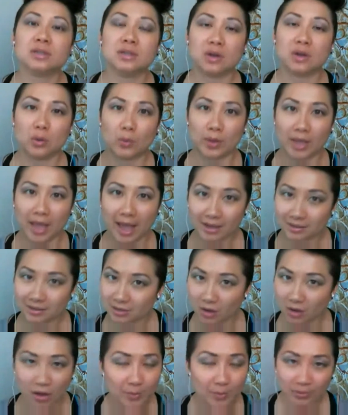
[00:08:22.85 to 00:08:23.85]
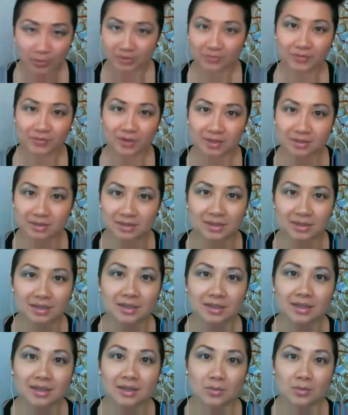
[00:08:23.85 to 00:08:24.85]
we act all perfect,
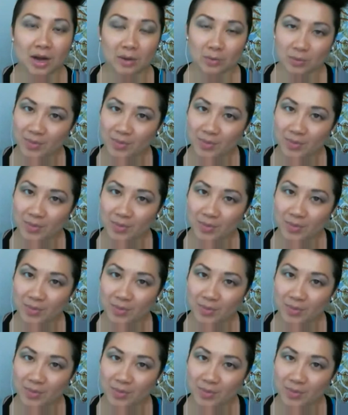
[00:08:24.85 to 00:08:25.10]
right?